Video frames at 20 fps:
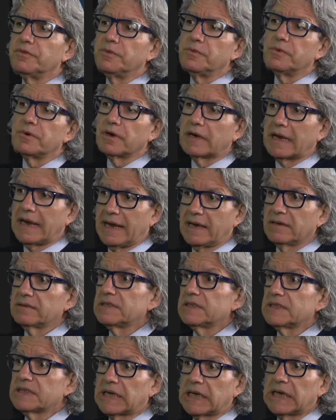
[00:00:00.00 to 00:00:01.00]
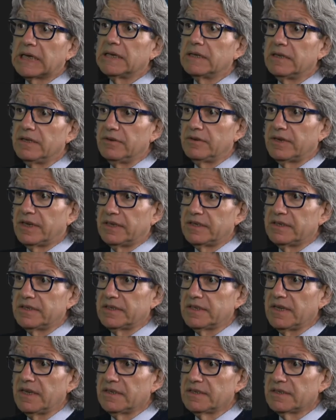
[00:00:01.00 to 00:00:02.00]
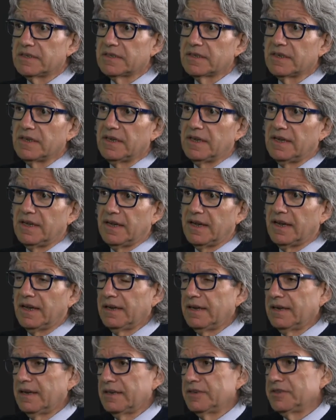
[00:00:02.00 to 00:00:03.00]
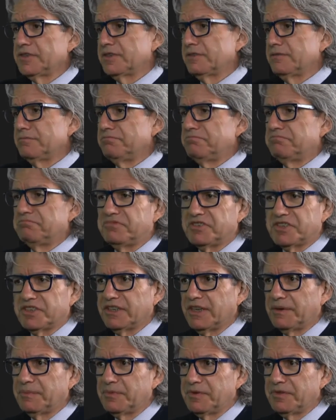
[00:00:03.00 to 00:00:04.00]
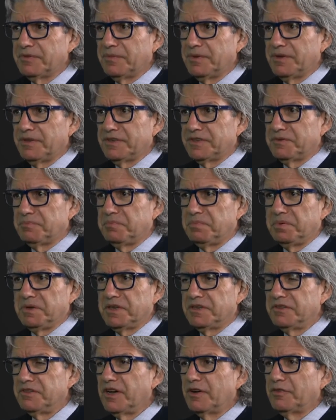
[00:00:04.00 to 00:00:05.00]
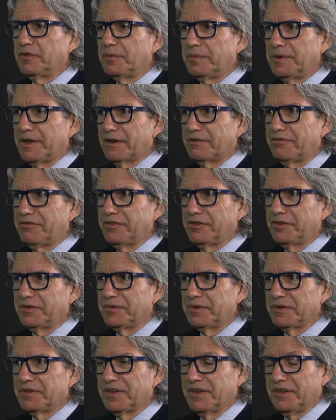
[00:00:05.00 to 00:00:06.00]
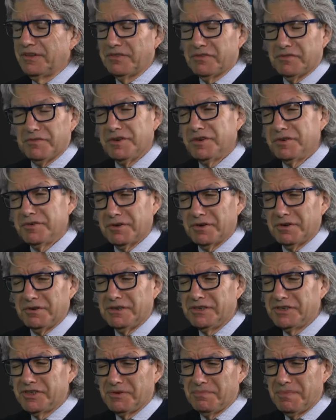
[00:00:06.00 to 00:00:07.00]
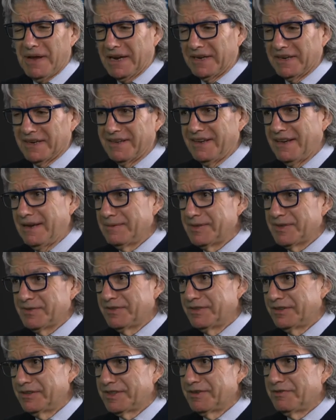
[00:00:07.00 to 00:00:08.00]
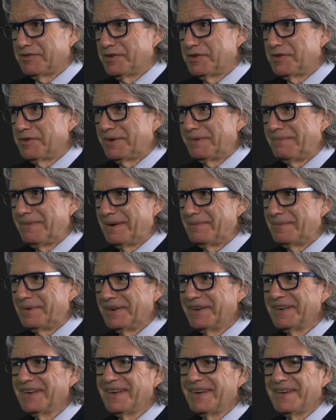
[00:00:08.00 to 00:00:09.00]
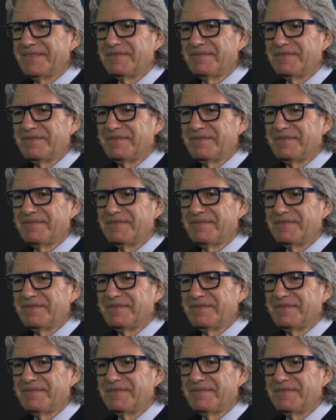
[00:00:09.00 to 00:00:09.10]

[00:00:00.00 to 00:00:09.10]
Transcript: of the work outside the United States. And I used to schlep with me this big duffel bag filled with 3/4-inch pneumatic tapes, for those of you who remember.